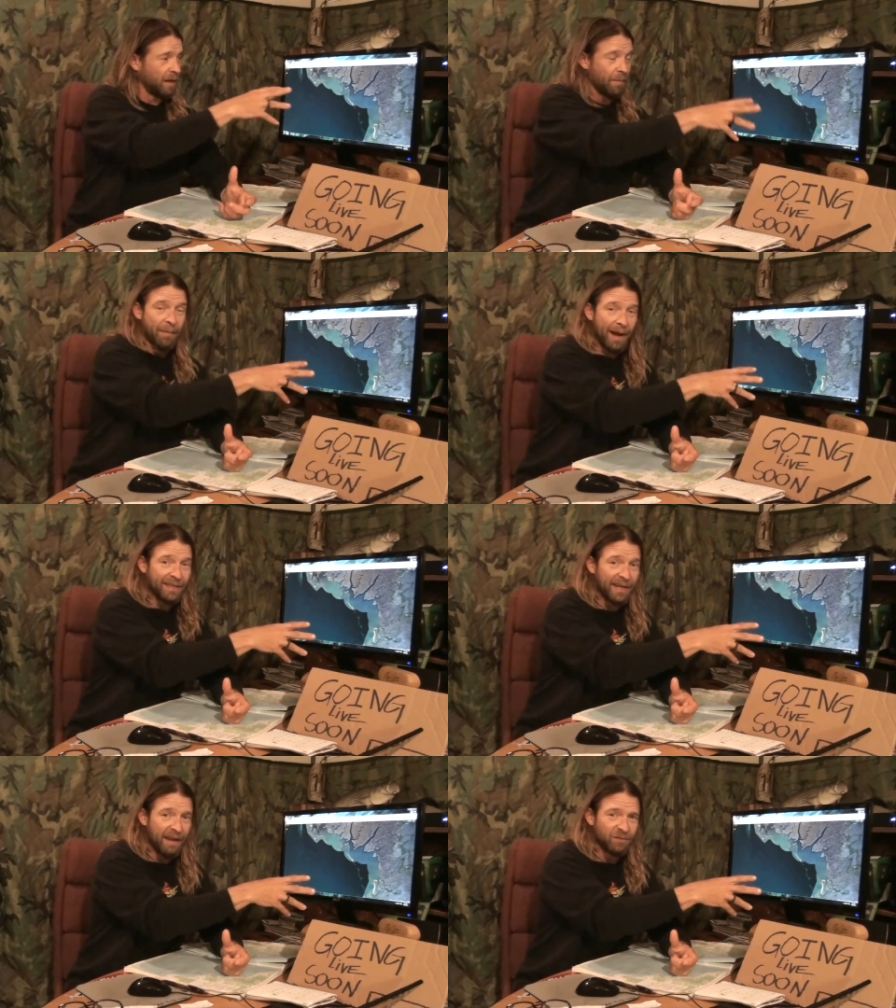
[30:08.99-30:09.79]
Now remember, I
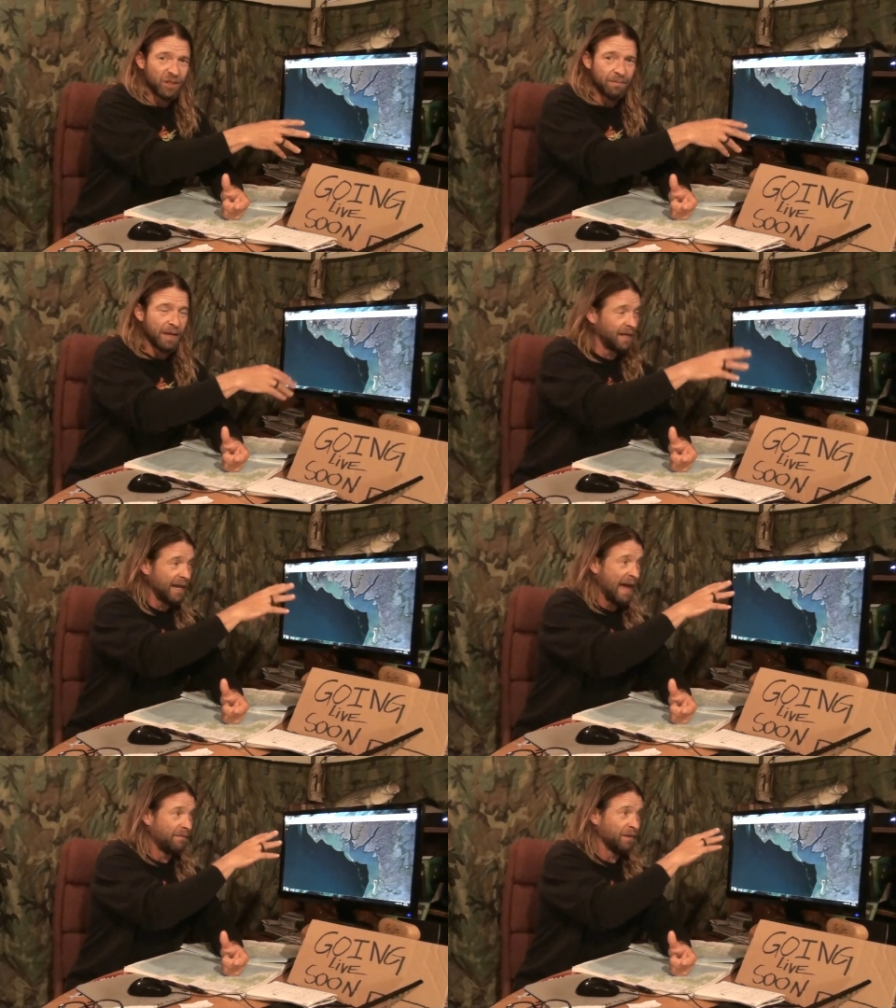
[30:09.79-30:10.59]
didn't
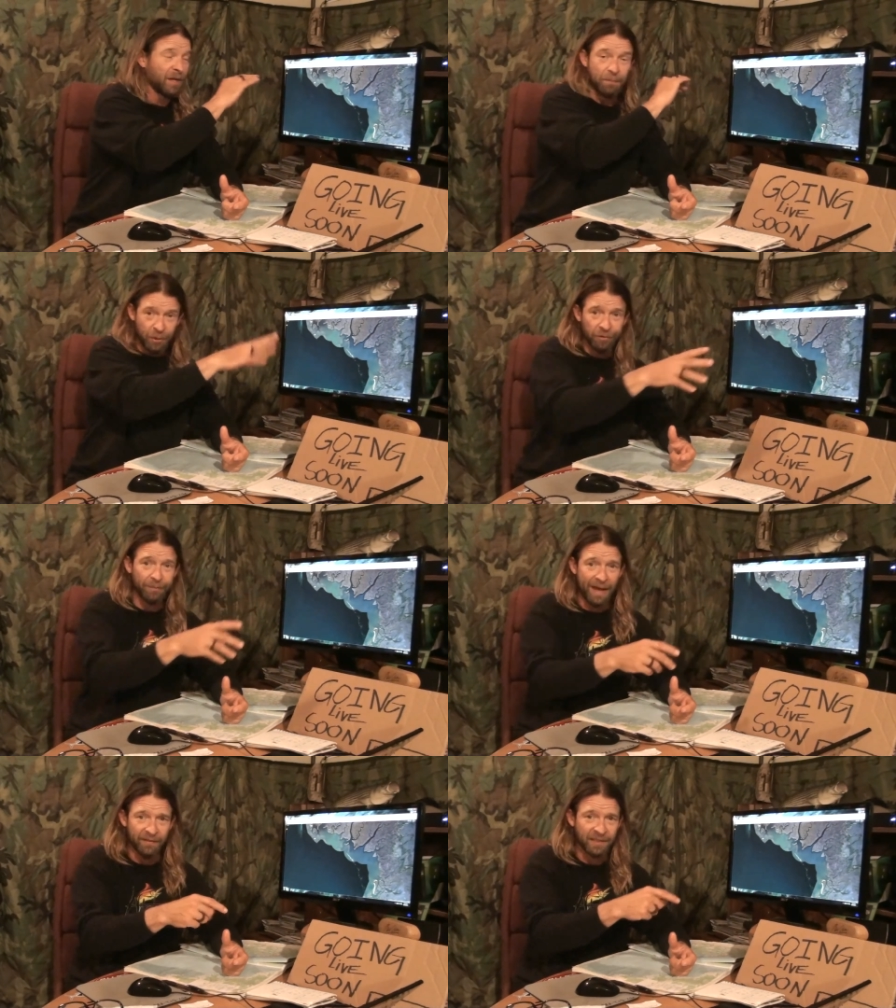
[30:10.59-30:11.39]
have a computer
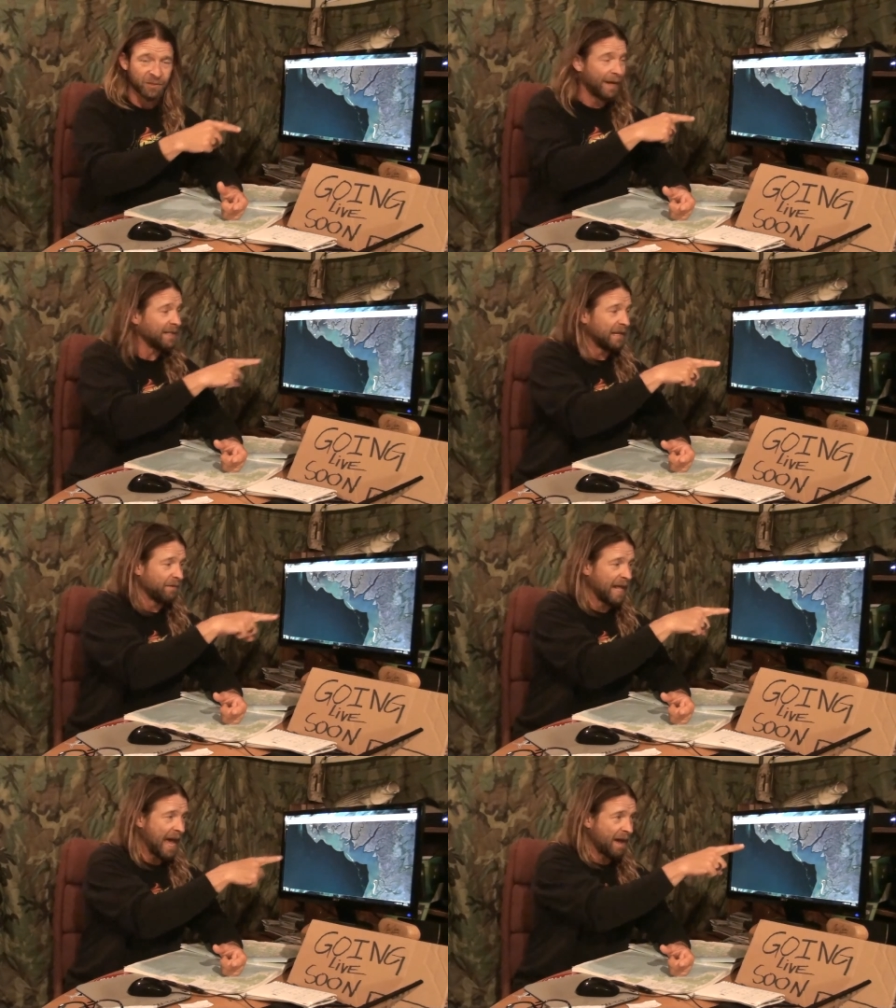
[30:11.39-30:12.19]
back then, so I didn't
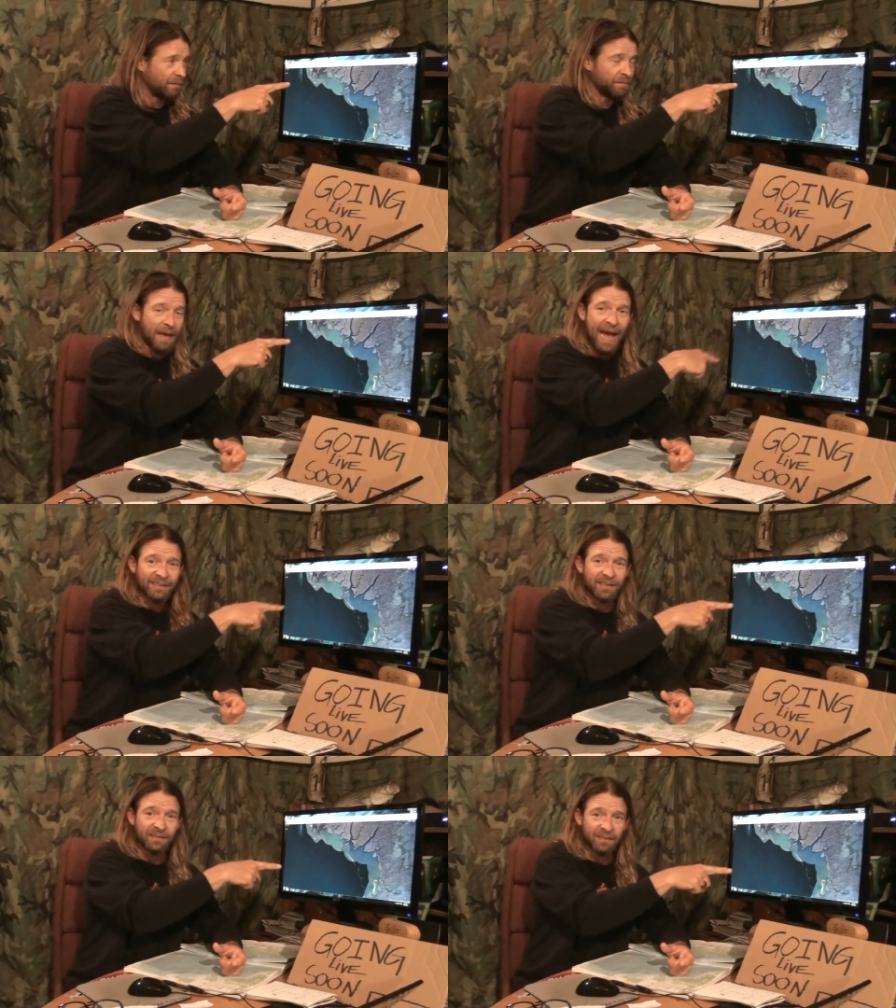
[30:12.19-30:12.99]
even have
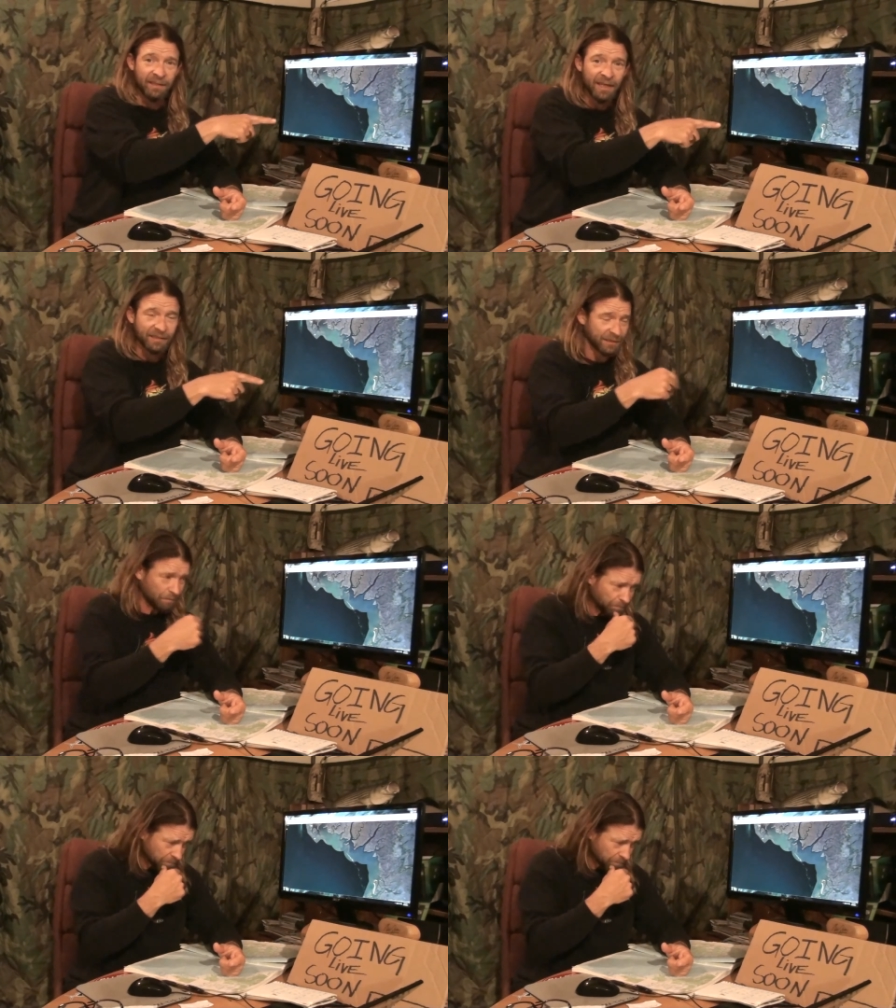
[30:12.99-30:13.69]
access to this.